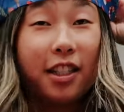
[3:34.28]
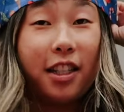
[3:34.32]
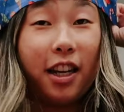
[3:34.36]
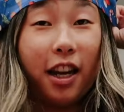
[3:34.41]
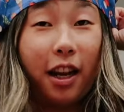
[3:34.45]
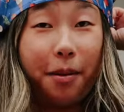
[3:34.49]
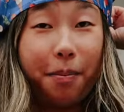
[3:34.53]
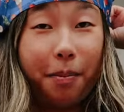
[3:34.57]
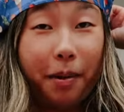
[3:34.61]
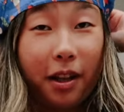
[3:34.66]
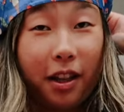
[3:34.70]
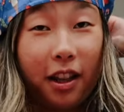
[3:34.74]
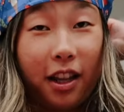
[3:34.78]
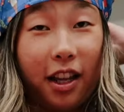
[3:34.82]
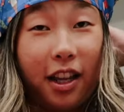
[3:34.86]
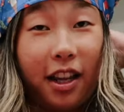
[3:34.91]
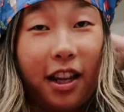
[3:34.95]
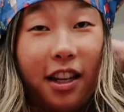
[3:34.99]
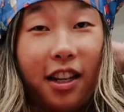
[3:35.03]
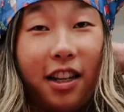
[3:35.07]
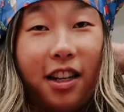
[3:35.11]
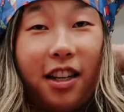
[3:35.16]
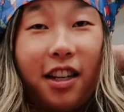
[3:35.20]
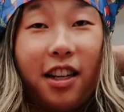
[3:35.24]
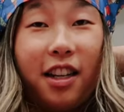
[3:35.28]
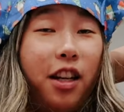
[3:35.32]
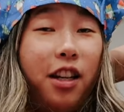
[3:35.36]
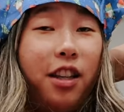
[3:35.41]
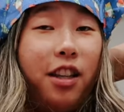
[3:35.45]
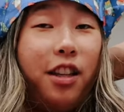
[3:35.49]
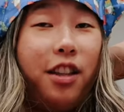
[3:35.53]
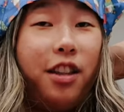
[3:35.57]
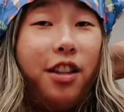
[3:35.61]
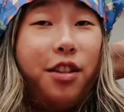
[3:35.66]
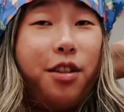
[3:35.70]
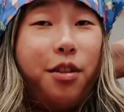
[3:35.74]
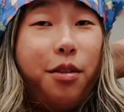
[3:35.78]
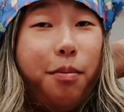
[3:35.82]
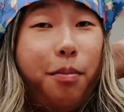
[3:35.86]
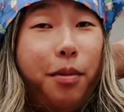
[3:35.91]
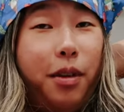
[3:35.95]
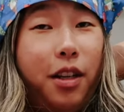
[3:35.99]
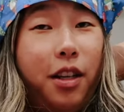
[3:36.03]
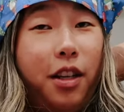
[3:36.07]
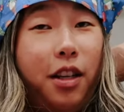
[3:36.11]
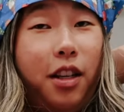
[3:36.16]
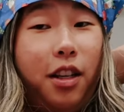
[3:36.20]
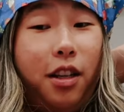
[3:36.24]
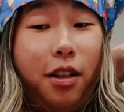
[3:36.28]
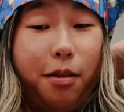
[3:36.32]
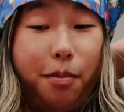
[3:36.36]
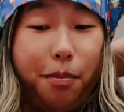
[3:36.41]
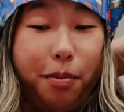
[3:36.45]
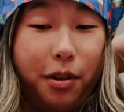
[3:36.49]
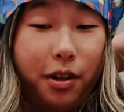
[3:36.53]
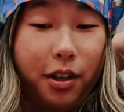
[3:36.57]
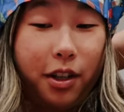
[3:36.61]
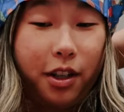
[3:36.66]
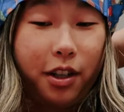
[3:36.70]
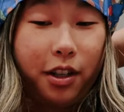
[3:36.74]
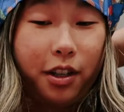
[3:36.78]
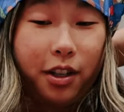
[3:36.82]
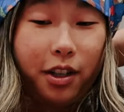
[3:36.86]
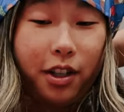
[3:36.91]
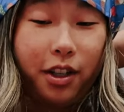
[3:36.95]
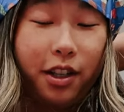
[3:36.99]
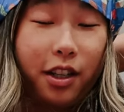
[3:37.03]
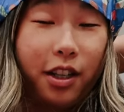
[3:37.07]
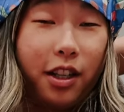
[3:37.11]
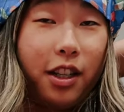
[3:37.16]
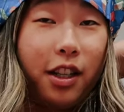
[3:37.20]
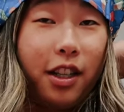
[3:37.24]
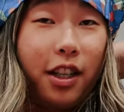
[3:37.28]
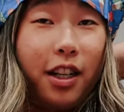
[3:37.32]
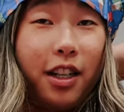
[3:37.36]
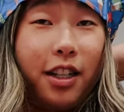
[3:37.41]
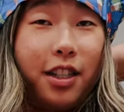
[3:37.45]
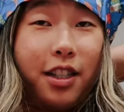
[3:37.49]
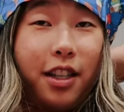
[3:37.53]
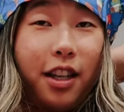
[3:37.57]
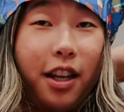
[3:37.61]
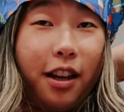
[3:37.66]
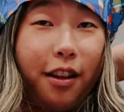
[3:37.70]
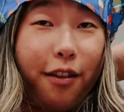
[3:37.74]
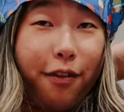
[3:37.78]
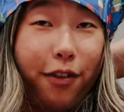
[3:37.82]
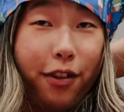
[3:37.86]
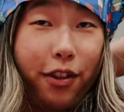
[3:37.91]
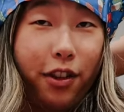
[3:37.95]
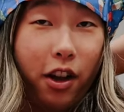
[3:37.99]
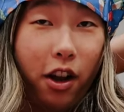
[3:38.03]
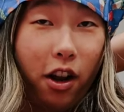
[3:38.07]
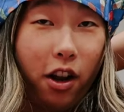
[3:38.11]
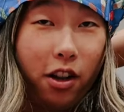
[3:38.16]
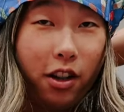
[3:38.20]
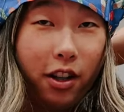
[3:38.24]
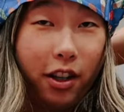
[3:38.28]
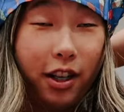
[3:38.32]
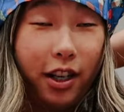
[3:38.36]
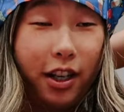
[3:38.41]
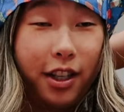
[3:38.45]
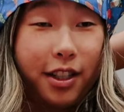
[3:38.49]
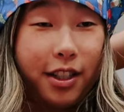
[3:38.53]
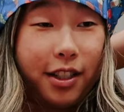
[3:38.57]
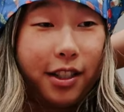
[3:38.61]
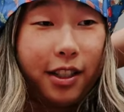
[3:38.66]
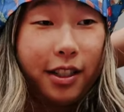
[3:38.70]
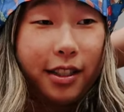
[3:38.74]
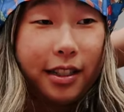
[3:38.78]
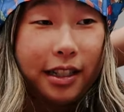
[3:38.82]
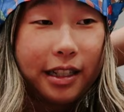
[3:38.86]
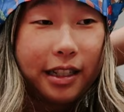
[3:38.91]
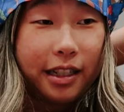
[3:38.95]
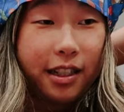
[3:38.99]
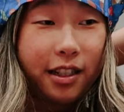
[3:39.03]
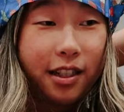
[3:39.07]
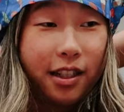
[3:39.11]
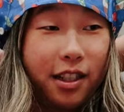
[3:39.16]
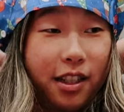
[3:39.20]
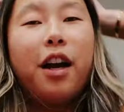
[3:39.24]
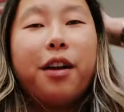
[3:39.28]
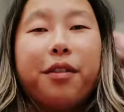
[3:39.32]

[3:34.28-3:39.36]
type I like. I think this will be pretty good, at least like for the holiday season.